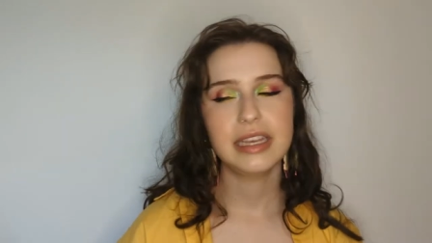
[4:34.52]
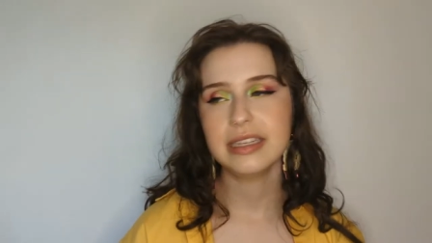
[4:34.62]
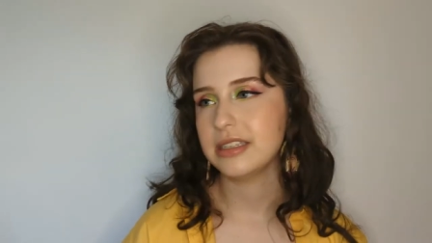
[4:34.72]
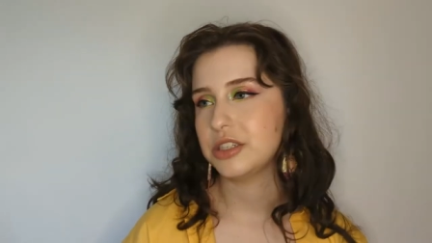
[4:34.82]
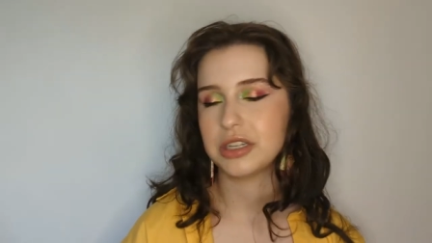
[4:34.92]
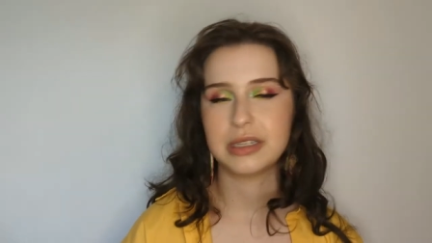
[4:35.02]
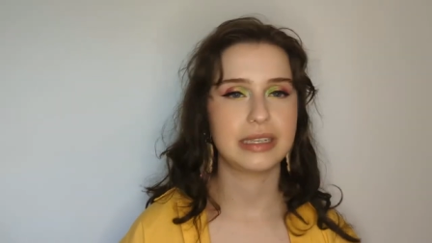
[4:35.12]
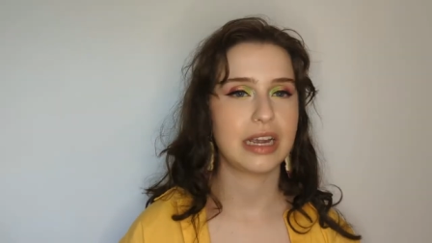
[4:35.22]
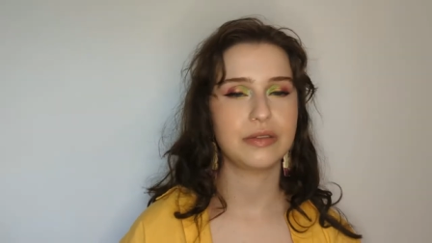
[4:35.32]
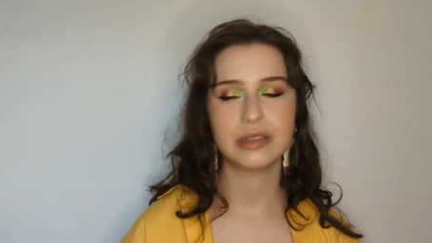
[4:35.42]
This
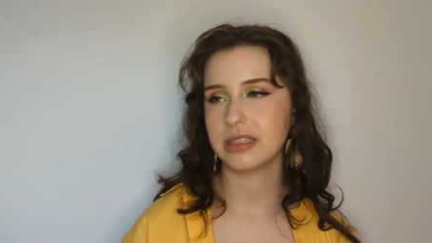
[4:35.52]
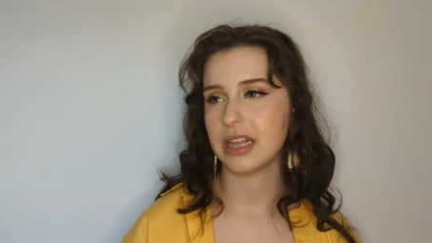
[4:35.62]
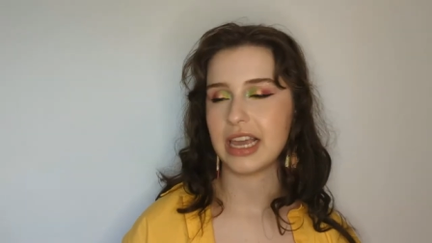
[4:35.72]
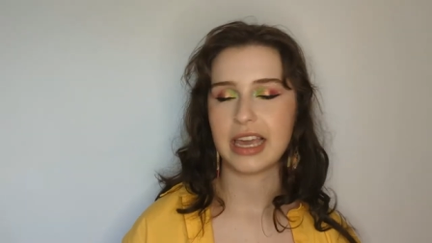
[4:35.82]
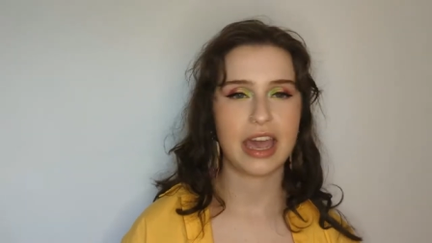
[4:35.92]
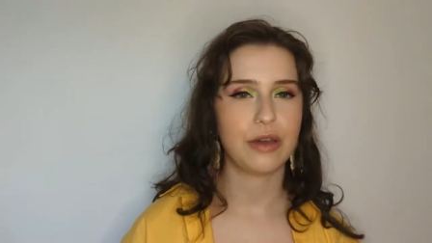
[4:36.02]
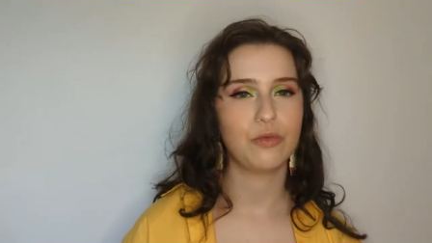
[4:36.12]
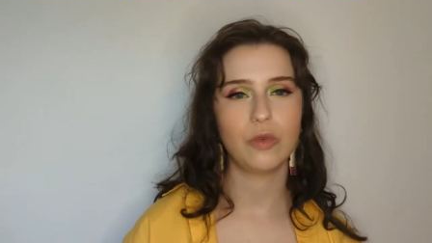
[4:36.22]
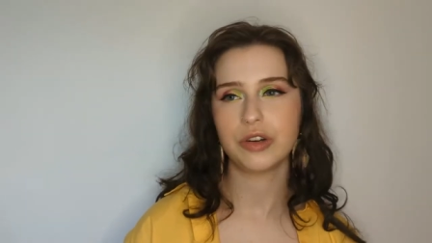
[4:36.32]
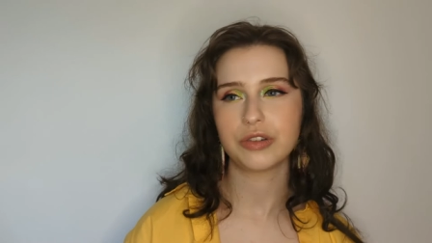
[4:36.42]
just sounds like a
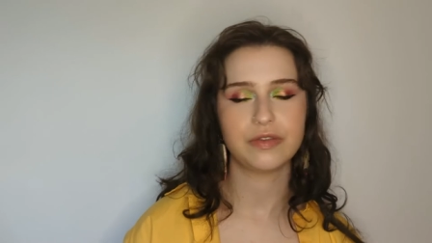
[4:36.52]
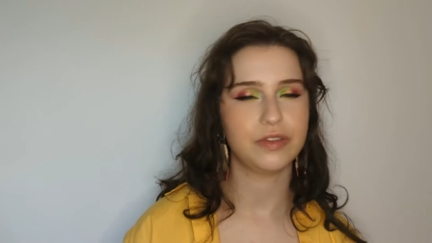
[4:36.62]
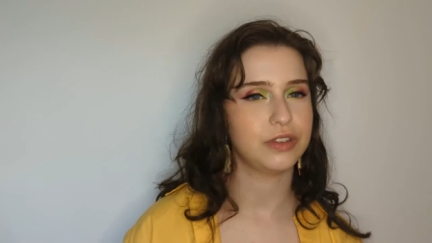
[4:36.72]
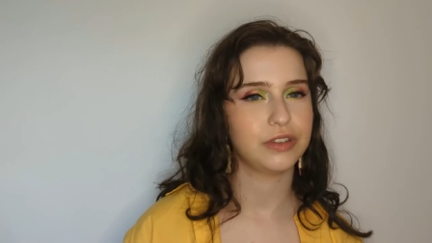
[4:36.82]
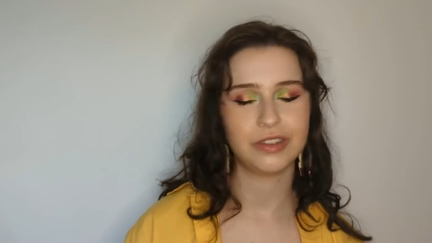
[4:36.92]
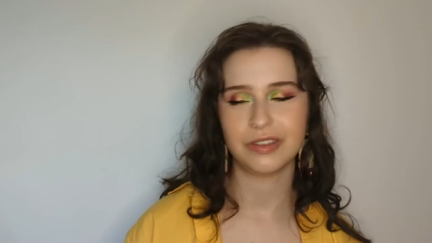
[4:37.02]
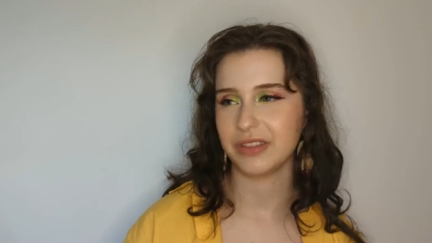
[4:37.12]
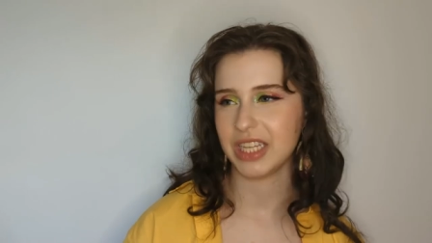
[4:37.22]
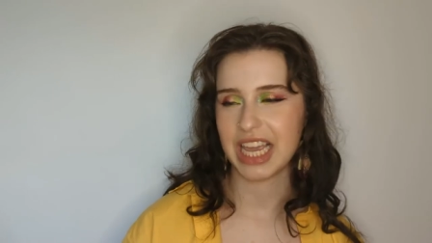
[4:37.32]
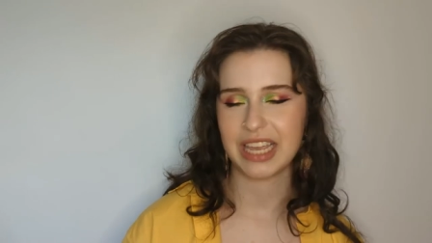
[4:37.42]

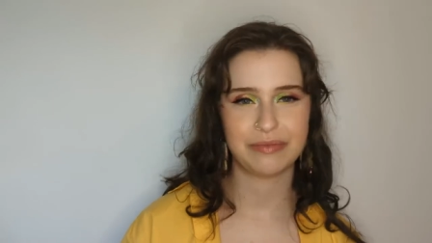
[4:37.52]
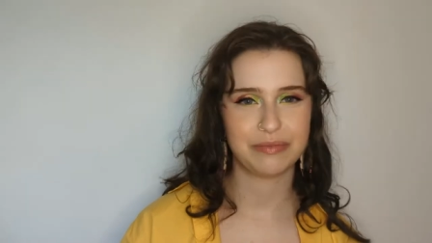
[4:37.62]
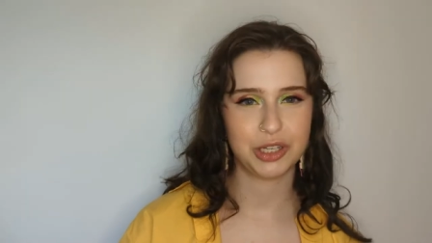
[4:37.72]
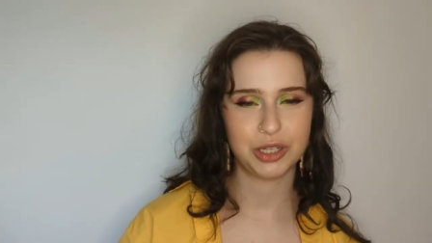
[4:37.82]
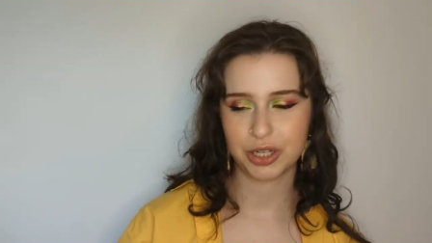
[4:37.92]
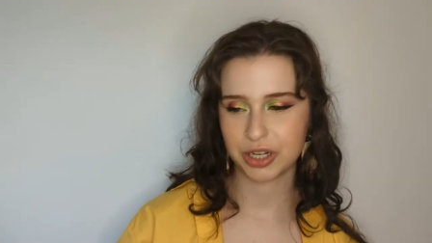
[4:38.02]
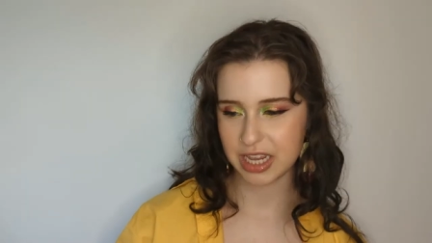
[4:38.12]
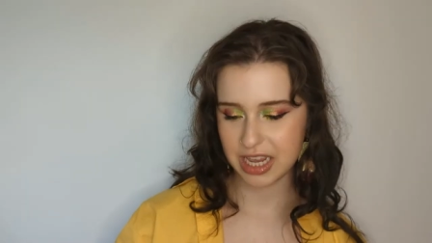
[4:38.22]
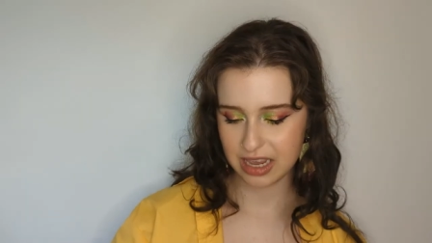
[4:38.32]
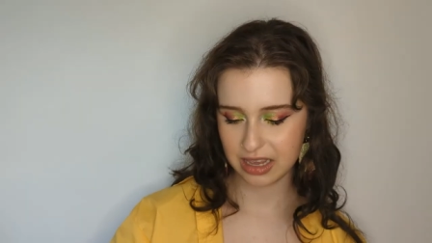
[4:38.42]
wonderful, like,
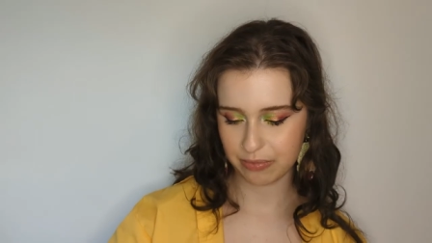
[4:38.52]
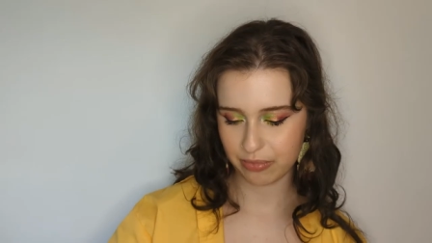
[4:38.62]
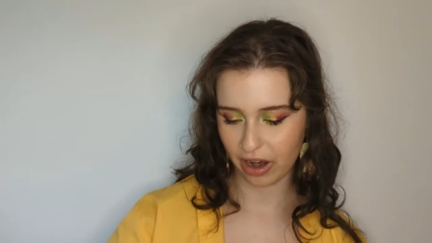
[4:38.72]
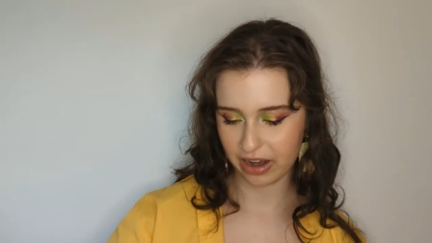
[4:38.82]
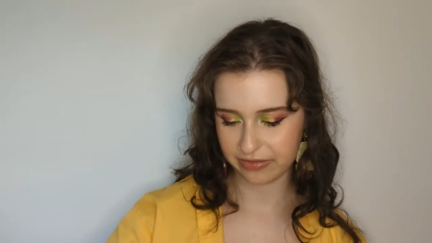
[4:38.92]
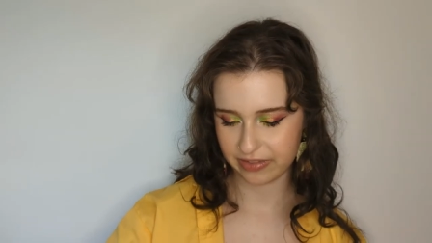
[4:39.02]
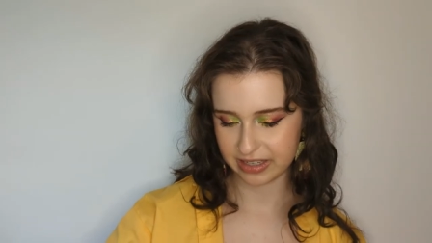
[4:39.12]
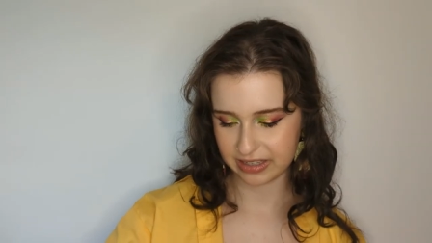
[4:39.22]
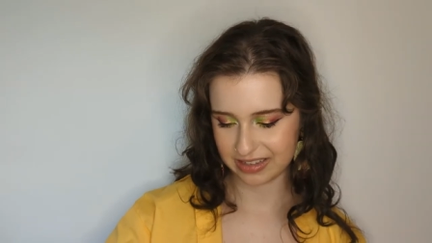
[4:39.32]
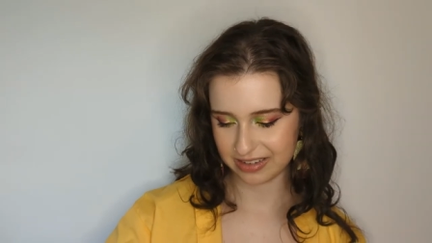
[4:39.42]
desserty
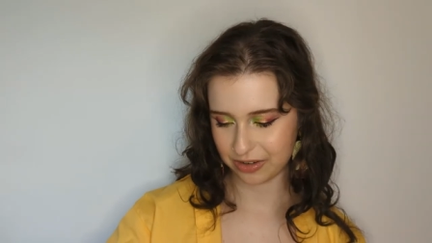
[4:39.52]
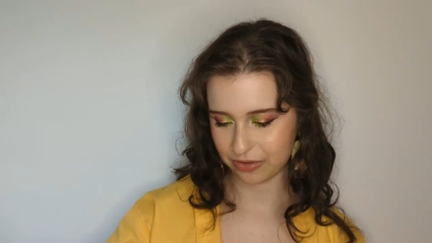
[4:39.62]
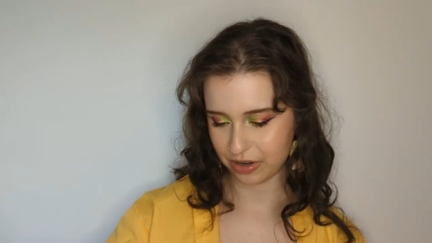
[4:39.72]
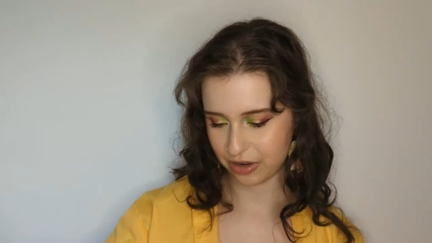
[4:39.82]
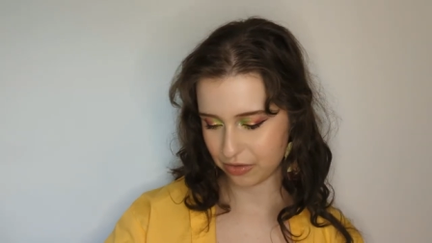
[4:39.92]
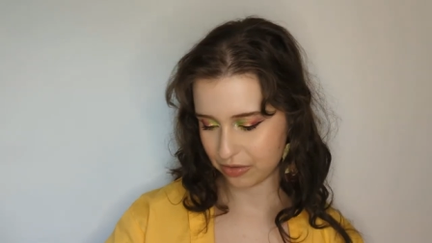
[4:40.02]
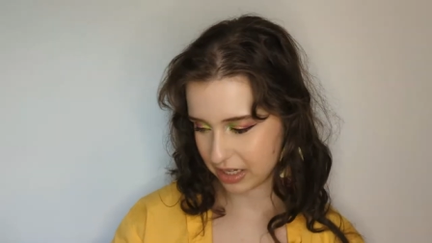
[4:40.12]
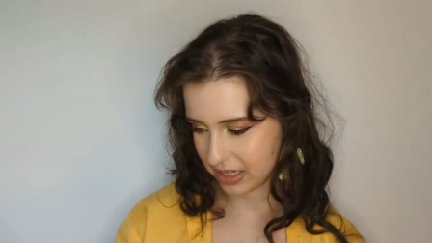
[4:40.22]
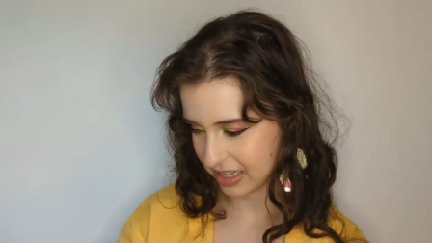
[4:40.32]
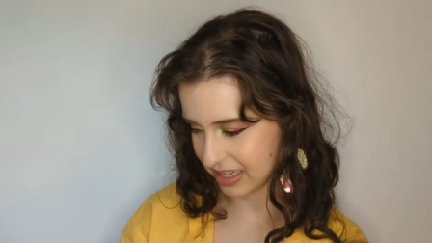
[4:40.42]
breakfast
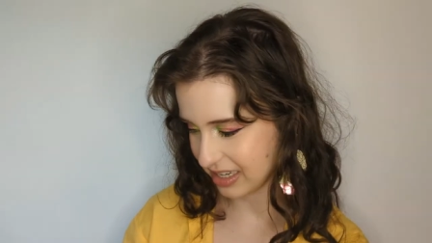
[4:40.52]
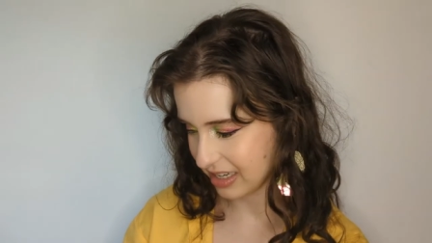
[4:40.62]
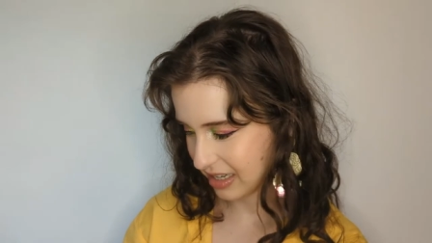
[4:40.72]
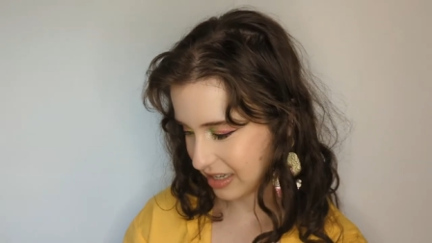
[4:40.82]
granola